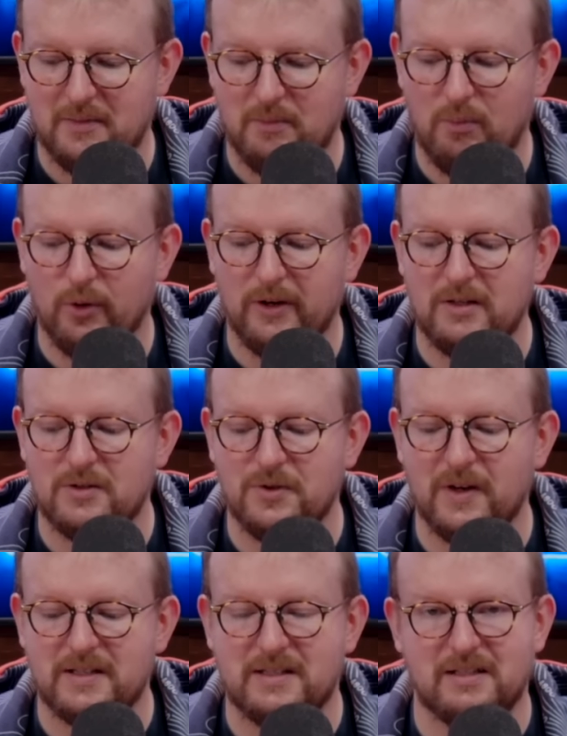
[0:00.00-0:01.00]
more
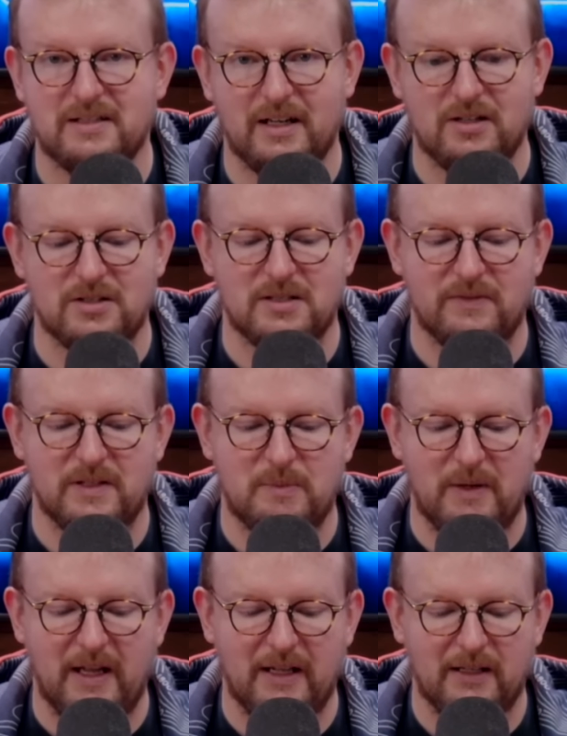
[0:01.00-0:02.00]
interesting sections of this
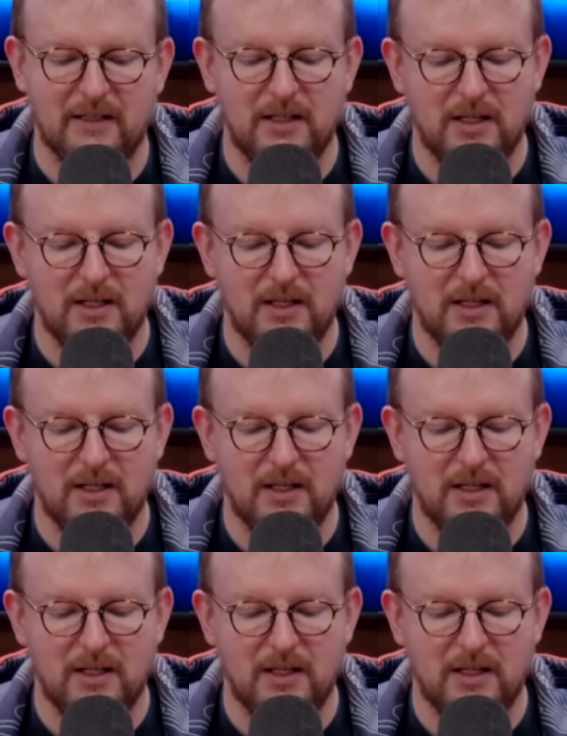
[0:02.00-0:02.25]
pack.